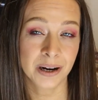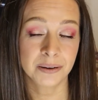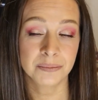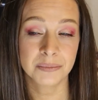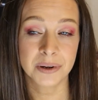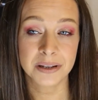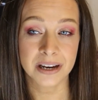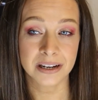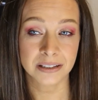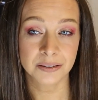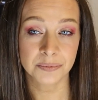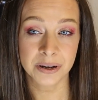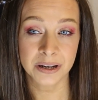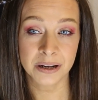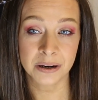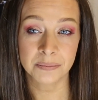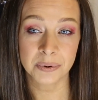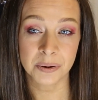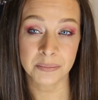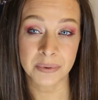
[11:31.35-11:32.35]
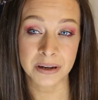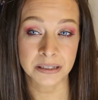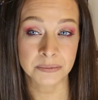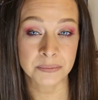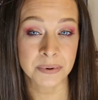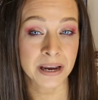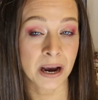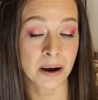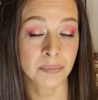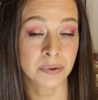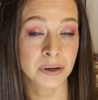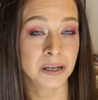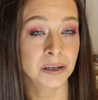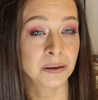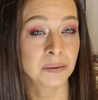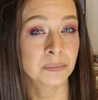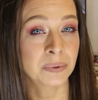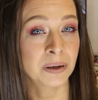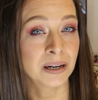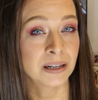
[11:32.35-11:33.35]
Um, yes, makeup makes me
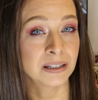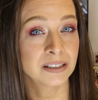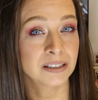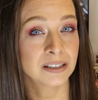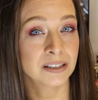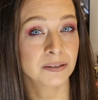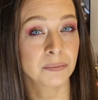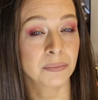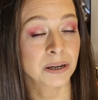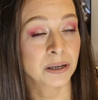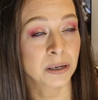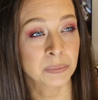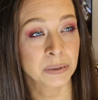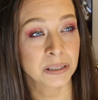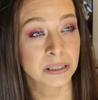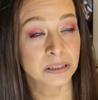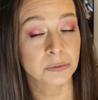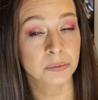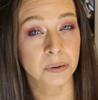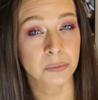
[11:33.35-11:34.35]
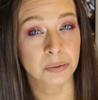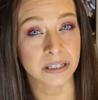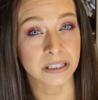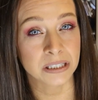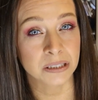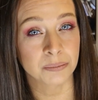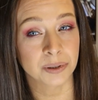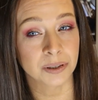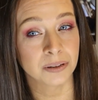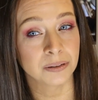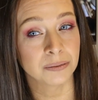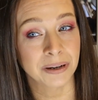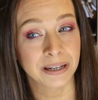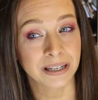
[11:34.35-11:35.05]
happy, but makeup is replaceable.